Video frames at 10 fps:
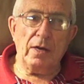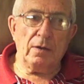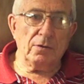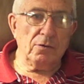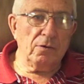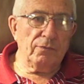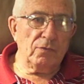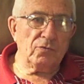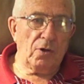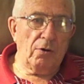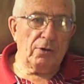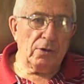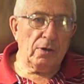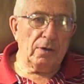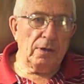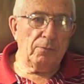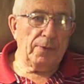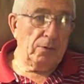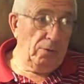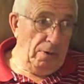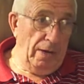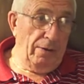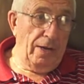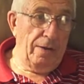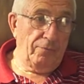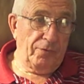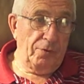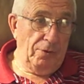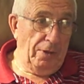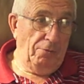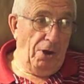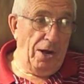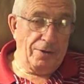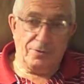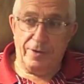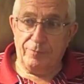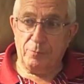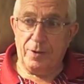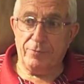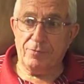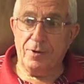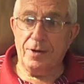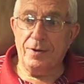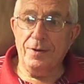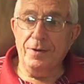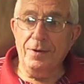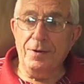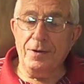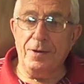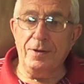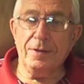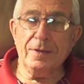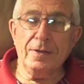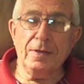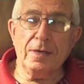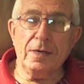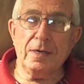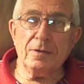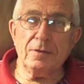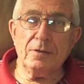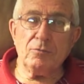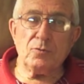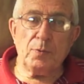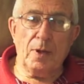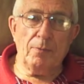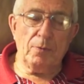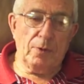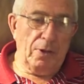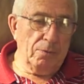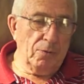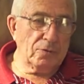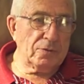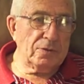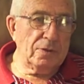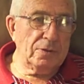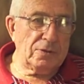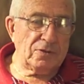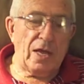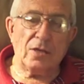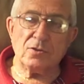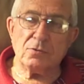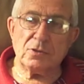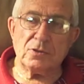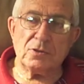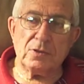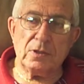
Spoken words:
I don't know if you saw it or not, that would be a good name for you, Ryan, Saving Private Ryan. It was probably one of the most disastrous